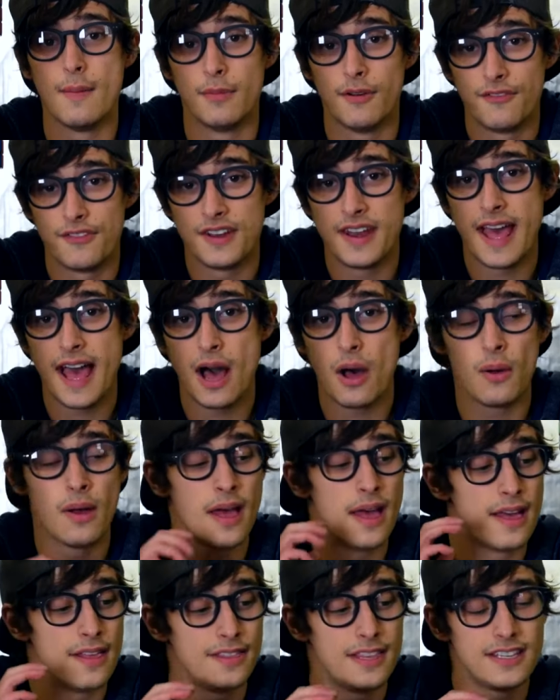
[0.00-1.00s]
But for
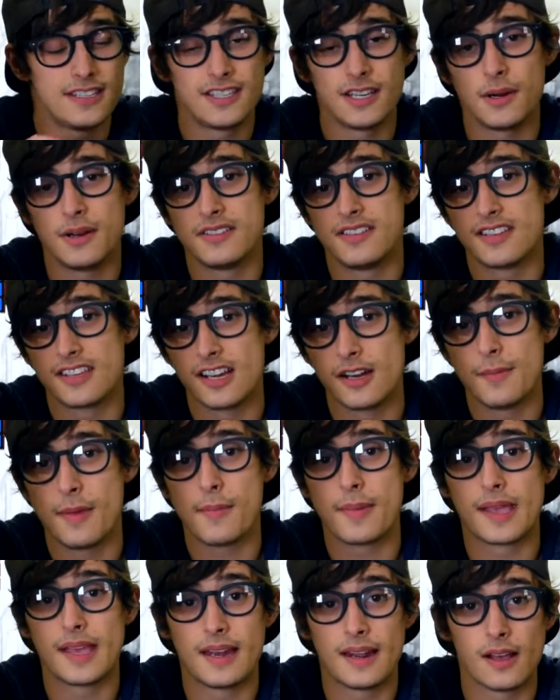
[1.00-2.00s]
now, this series is going to
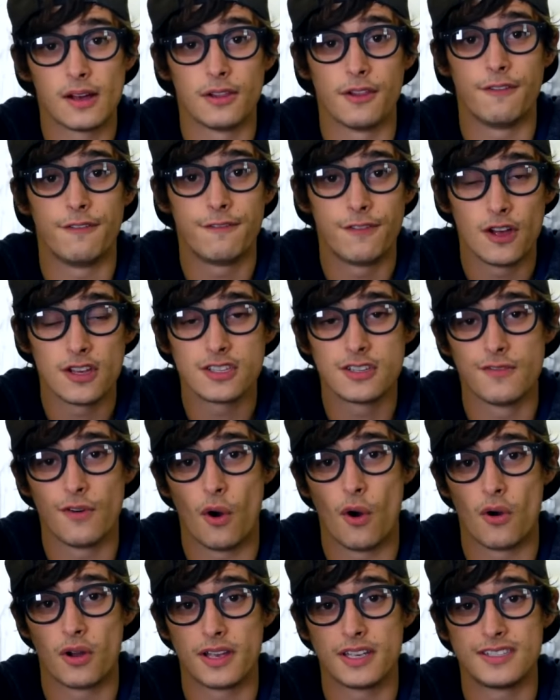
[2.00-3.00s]
be beginning on the 1st of
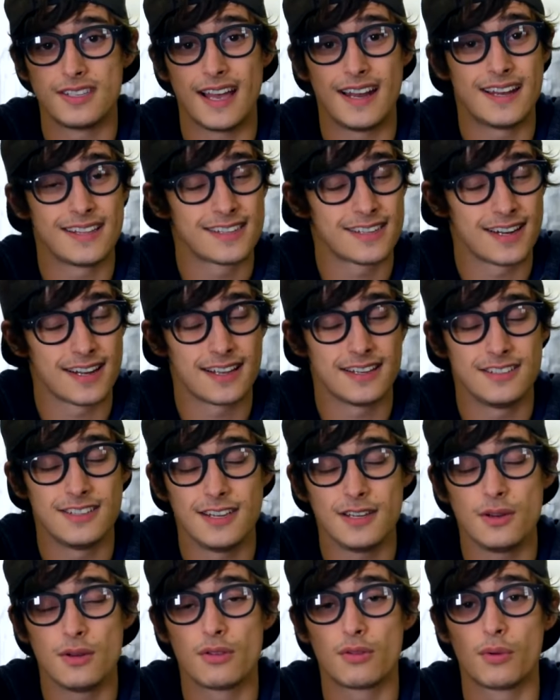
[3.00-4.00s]
August and it's going to
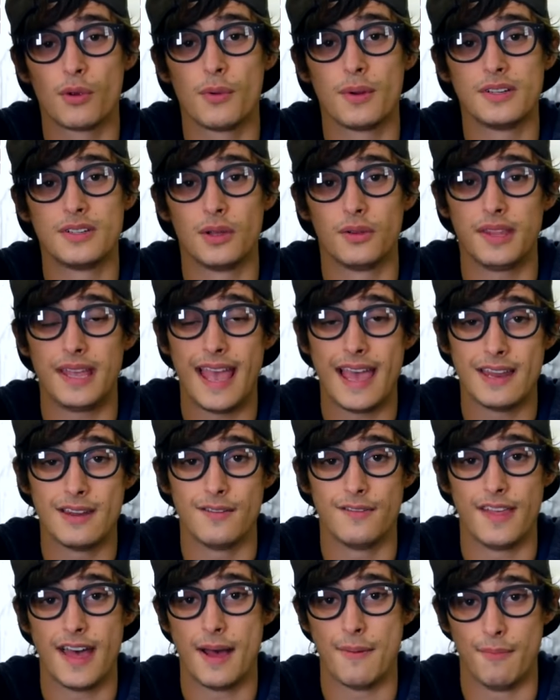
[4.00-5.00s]
continue through until the end
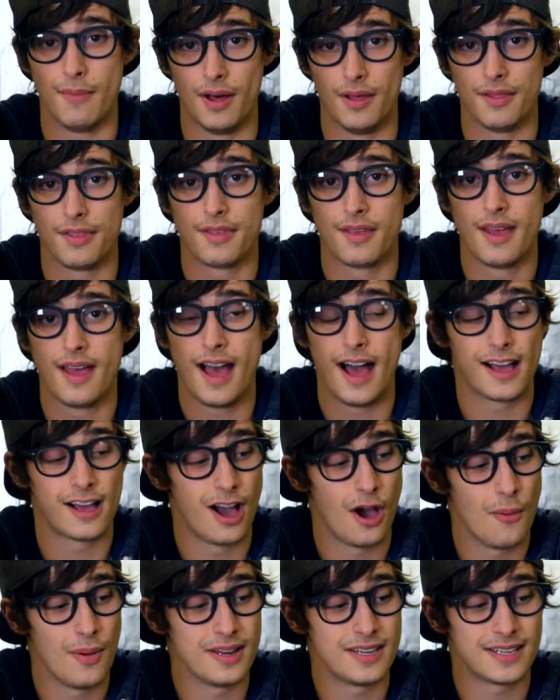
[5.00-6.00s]
of that month. I
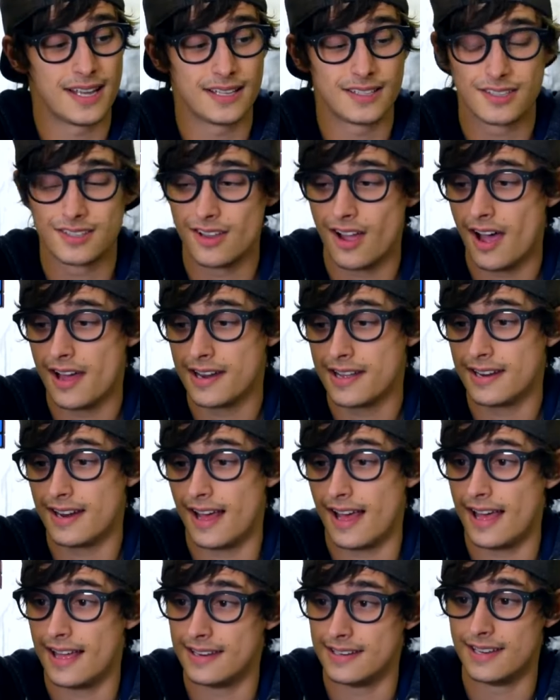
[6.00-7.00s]
can't wait to get started
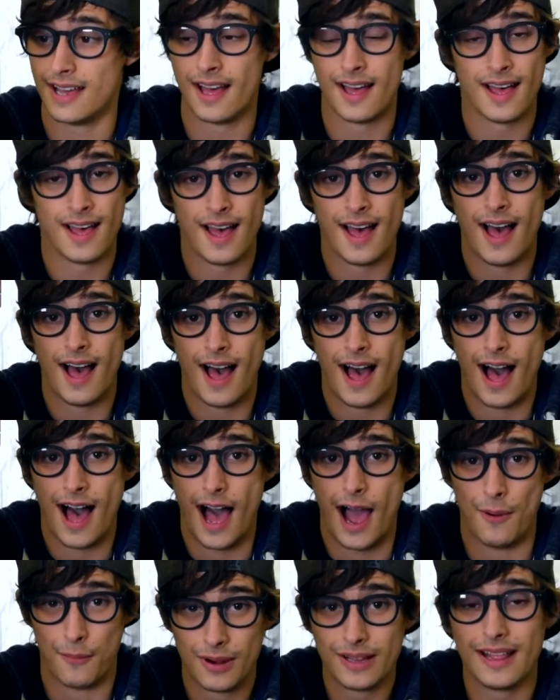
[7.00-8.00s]
and
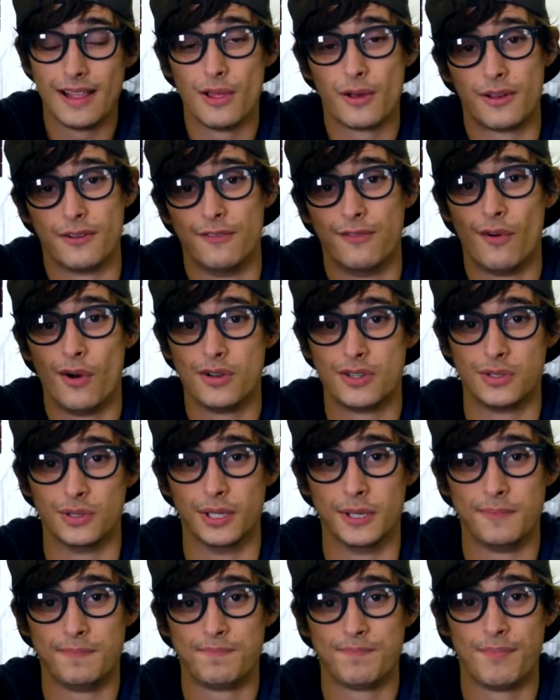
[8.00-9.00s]
I'm really looking forward to
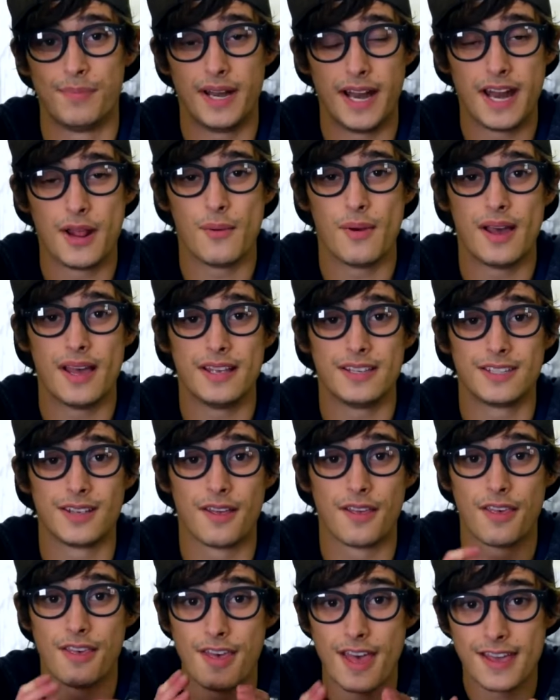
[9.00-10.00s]
it. But anyways,
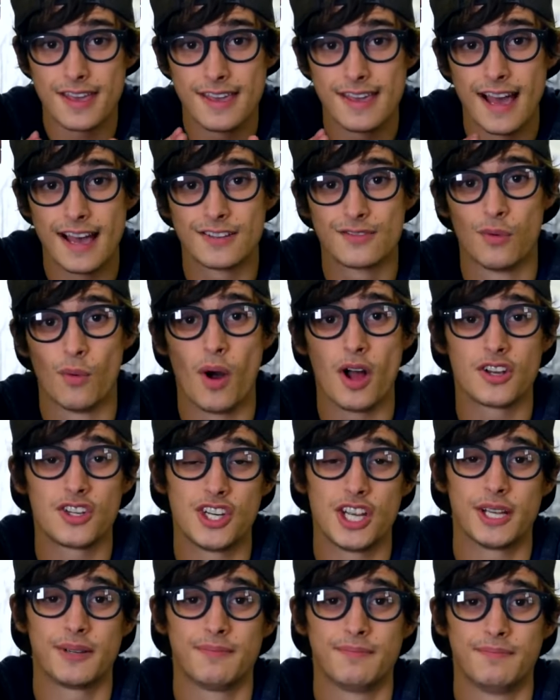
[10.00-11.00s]
thank you guys for
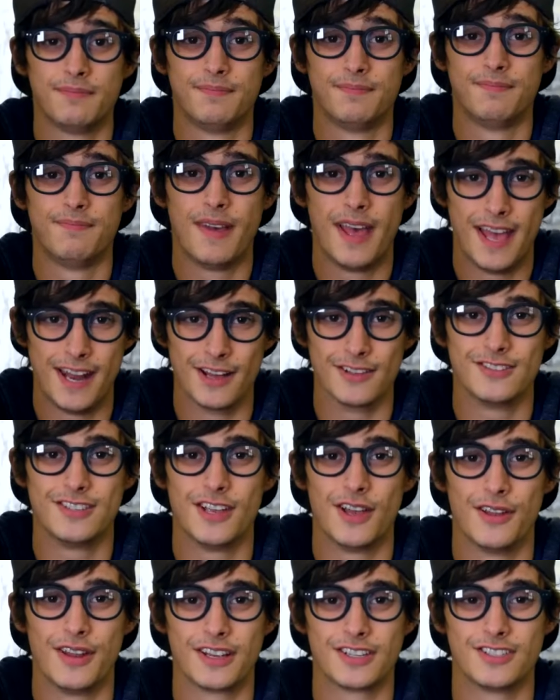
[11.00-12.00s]
watching, and I'll
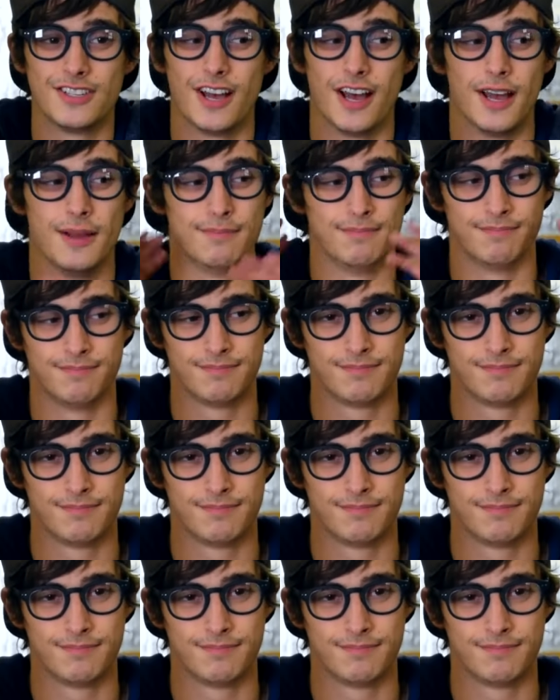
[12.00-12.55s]
see y'all next time.